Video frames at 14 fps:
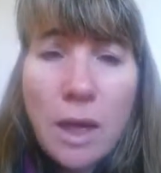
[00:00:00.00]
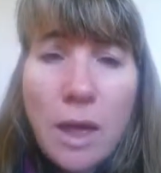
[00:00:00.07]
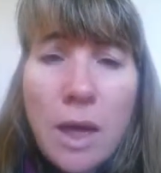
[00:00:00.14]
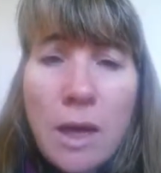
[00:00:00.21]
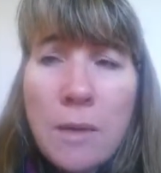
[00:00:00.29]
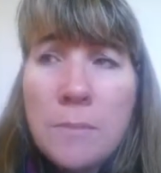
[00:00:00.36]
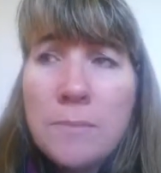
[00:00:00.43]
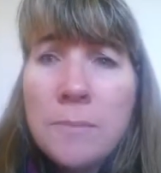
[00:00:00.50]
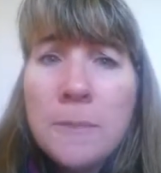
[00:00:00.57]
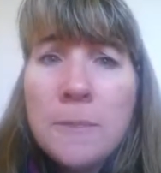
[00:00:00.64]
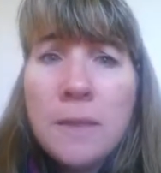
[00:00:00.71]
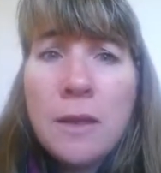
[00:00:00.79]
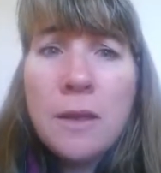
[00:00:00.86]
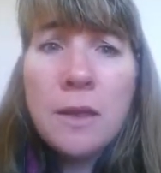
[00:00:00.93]
Like
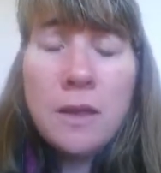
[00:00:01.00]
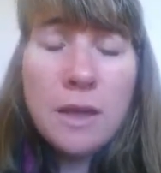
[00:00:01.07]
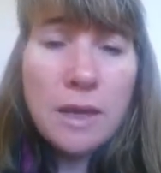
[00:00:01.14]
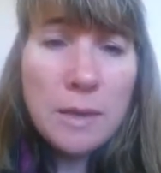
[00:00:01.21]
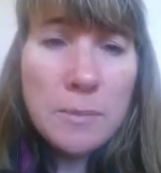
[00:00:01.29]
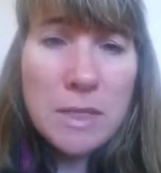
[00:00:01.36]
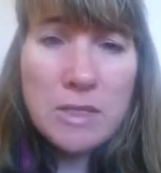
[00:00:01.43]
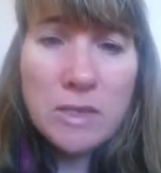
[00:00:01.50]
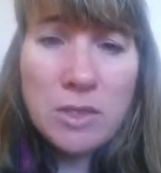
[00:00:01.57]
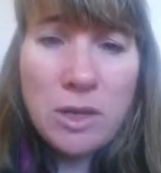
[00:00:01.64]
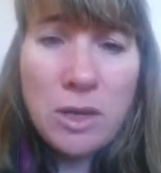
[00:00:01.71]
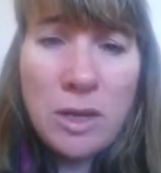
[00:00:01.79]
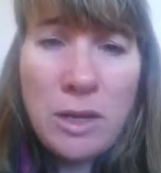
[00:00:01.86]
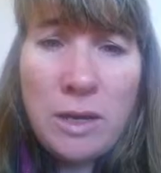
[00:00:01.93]
I mentioned
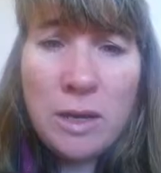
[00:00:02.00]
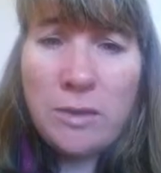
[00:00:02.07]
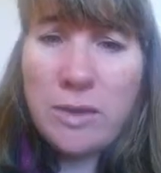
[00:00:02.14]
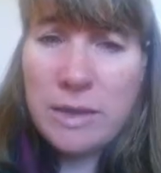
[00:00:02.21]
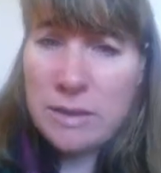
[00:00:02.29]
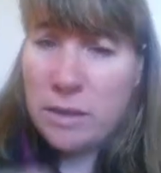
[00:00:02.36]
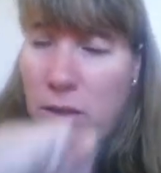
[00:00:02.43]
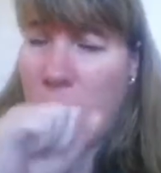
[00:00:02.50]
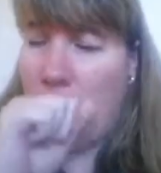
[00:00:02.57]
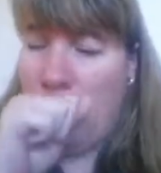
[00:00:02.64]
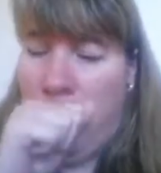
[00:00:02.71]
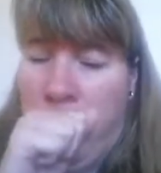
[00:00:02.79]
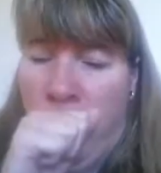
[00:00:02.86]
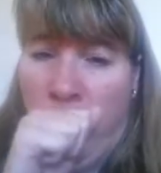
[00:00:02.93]
earlier, there's,
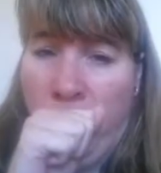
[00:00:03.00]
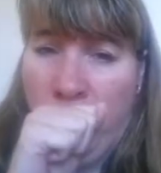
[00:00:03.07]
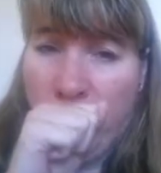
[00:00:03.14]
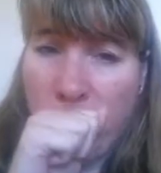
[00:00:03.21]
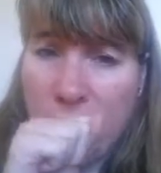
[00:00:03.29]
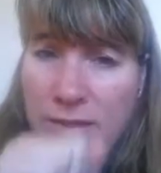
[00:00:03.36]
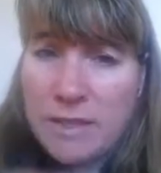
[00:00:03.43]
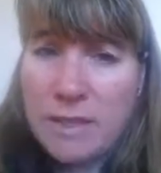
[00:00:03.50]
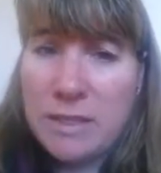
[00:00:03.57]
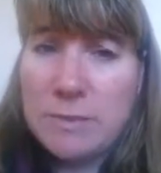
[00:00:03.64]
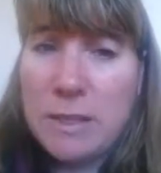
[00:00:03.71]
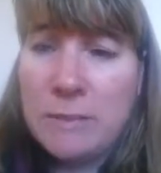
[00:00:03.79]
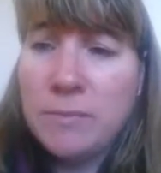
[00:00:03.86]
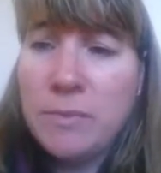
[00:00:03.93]

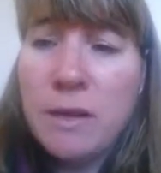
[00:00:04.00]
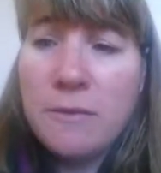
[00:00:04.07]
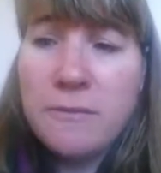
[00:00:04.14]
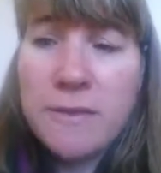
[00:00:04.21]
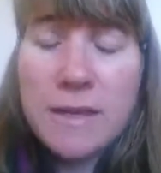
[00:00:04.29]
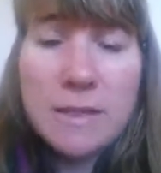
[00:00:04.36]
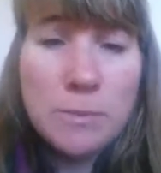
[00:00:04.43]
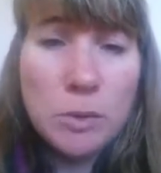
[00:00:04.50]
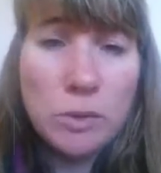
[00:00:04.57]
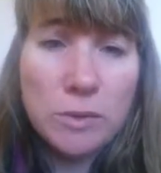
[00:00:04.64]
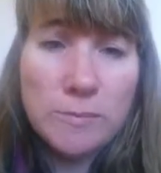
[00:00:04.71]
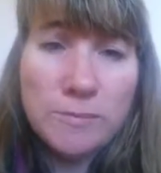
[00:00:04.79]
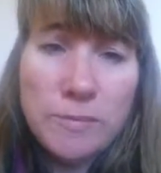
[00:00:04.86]
excuse me, Facebook.